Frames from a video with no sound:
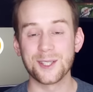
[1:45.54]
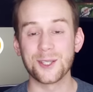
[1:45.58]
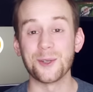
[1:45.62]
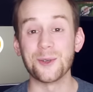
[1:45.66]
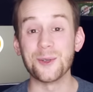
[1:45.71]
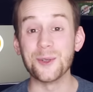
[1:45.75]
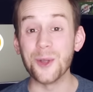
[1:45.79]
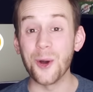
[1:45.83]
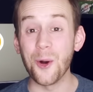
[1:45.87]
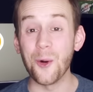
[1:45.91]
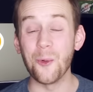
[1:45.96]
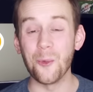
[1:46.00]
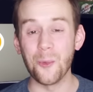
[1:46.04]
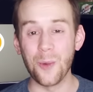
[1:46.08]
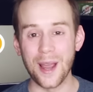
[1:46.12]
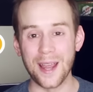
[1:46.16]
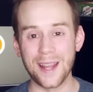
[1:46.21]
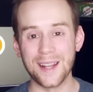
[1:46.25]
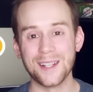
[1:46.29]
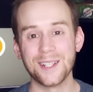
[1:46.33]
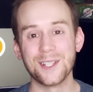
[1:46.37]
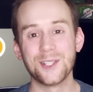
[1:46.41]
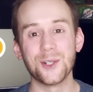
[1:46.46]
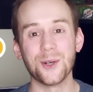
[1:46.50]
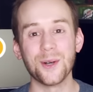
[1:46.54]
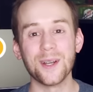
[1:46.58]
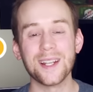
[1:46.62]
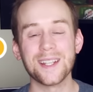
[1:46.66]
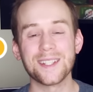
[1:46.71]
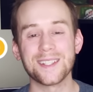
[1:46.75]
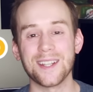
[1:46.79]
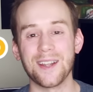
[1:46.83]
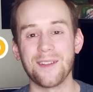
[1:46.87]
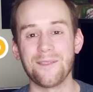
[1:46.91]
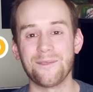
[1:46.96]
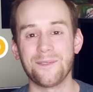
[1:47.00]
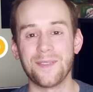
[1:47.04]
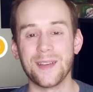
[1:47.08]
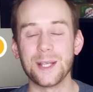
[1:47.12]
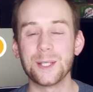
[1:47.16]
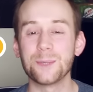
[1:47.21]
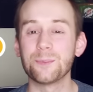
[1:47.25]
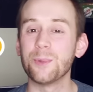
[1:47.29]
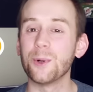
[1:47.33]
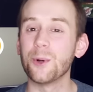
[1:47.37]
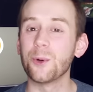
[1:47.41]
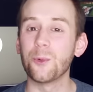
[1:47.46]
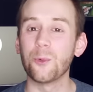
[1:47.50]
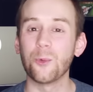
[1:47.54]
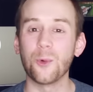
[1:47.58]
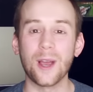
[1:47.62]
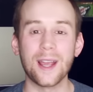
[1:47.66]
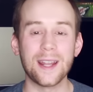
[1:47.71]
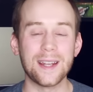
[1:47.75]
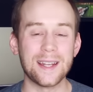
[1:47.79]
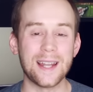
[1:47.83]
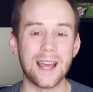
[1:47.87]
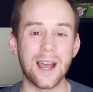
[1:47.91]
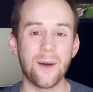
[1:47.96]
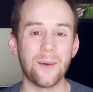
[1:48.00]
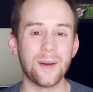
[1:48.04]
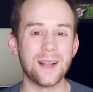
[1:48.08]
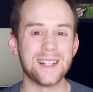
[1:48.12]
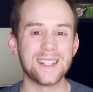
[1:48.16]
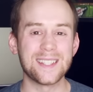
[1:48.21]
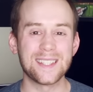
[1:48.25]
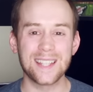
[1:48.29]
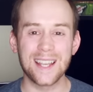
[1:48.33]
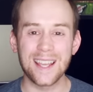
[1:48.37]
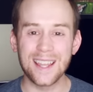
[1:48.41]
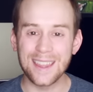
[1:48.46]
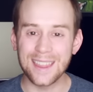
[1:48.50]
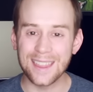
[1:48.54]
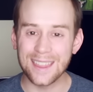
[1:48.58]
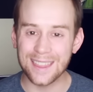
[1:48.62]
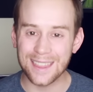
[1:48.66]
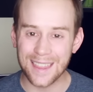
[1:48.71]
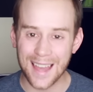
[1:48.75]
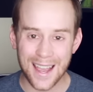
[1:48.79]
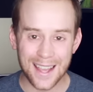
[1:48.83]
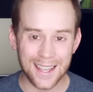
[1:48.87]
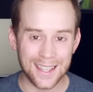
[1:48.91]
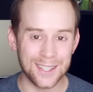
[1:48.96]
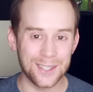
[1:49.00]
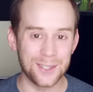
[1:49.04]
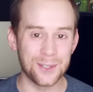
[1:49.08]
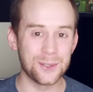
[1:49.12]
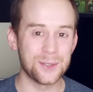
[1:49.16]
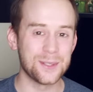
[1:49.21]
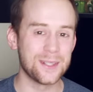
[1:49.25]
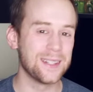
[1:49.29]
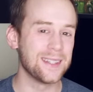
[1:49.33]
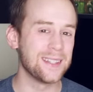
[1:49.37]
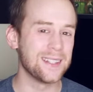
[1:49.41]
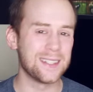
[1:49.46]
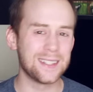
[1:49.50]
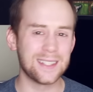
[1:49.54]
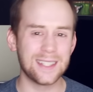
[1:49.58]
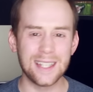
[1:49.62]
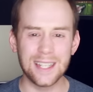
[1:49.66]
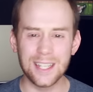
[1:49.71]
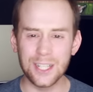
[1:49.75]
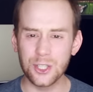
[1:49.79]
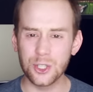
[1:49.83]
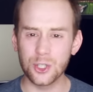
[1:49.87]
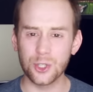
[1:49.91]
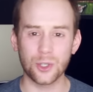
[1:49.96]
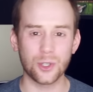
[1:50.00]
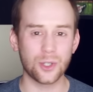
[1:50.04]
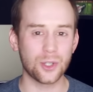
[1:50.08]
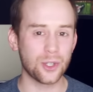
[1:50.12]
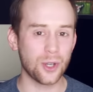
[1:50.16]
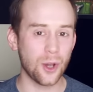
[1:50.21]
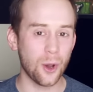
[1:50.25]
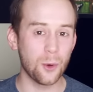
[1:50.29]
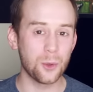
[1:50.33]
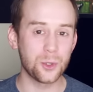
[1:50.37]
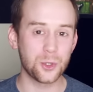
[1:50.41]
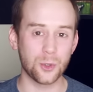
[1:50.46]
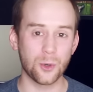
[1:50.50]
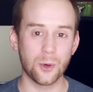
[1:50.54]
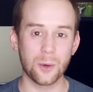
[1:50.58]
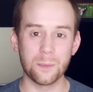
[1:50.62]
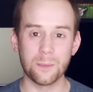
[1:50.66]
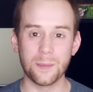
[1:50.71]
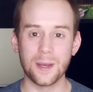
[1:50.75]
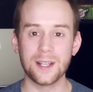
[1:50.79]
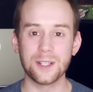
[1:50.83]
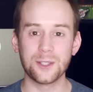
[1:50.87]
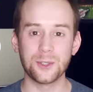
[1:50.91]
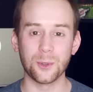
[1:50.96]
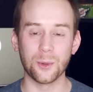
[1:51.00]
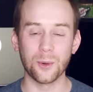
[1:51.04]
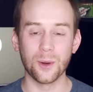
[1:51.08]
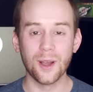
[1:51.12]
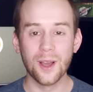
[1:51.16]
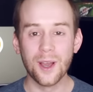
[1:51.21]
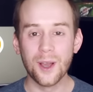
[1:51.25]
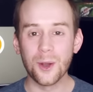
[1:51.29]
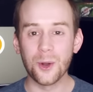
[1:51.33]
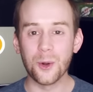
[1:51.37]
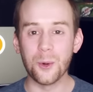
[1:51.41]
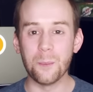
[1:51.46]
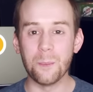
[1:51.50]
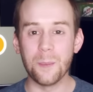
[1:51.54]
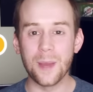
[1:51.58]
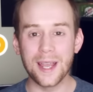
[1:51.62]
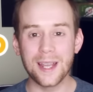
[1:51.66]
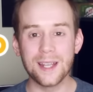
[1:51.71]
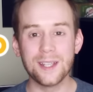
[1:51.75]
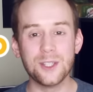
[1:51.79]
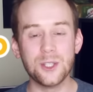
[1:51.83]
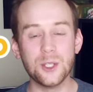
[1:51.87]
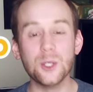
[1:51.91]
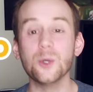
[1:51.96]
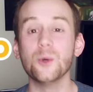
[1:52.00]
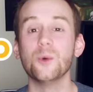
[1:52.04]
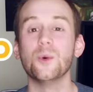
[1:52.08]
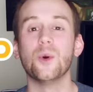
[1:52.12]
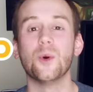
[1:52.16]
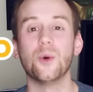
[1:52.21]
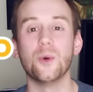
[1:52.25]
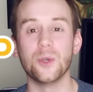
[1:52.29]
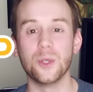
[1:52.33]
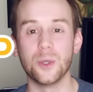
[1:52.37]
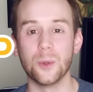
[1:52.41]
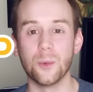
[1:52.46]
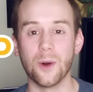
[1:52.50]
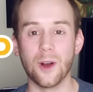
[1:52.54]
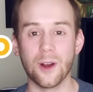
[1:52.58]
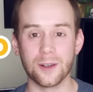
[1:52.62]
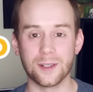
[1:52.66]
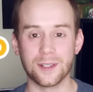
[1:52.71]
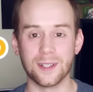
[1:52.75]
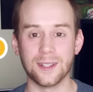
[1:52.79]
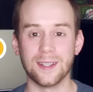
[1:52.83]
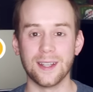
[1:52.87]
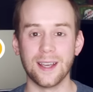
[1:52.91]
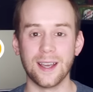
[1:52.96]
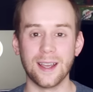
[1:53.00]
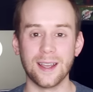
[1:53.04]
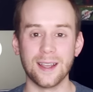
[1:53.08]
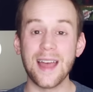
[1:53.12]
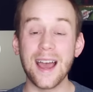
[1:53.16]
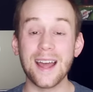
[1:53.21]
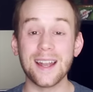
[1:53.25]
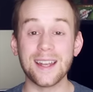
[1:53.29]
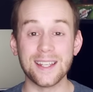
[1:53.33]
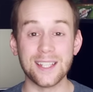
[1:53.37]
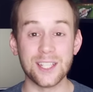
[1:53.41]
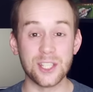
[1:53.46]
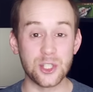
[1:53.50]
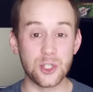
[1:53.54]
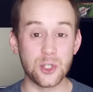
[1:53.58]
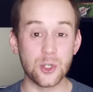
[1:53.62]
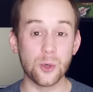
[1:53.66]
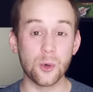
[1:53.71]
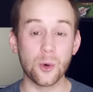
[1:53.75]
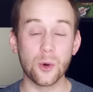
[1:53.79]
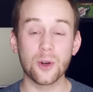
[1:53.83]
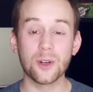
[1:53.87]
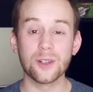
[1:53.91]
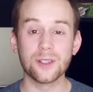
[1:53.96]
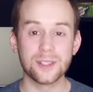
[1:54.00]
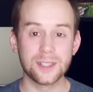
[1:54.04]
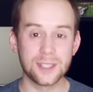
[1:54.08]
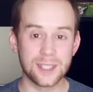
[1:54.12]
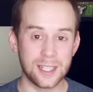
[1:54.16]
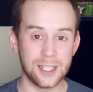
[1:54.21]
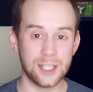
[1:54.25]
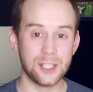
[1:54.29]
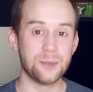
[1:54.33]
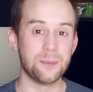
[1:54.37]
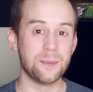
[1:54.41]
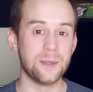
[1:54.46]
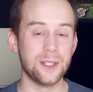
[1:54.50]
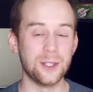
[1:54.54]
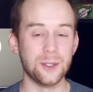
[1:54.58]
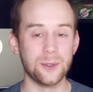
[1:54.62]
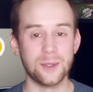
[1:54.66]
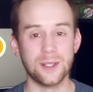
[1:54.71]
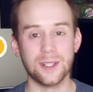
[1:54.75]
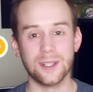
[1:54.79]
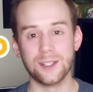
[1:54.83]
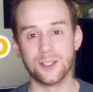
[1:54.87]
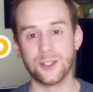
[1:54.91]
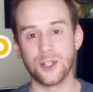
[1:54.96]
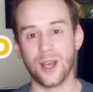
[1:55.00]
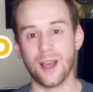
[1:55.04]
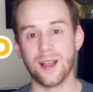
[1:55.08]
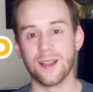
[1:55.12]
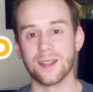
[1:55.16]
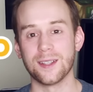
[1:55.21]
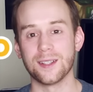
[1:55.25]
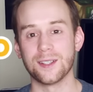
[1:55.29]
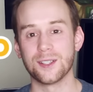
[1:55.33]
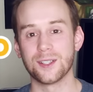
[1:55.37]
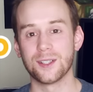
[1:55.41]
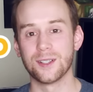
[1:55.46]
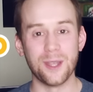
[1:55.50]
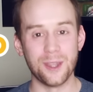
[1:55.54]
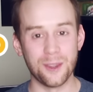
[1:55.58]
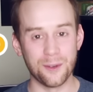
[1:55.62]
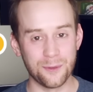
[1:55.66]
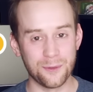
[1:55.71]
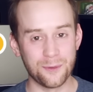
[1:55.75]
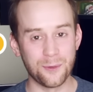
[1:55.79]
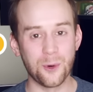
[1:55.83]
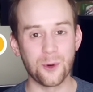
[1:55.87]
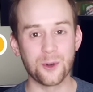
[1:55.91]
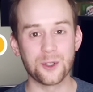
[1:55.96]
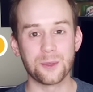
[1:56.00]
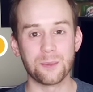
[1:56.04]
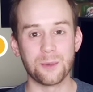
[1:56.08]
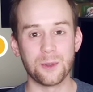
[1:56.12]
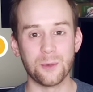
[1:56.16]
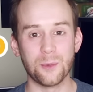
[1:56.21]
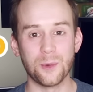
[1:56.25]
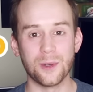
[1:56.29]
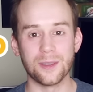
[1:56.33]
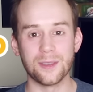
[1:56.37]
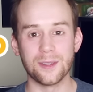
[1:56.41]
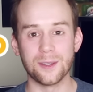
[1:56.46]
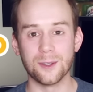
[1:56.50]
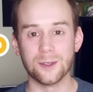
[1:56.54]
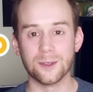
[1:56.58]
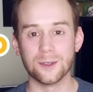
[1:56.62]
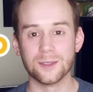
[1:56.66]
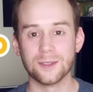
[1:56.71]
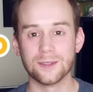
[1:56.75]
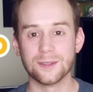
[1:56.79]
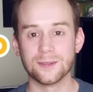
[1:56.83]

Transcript: So don't wait. Join us on Facebook right now and say thank you to the teacher, coach, or mentor who made you who you are today. That is your Teach Me You Did Challenge. May the Force be with you,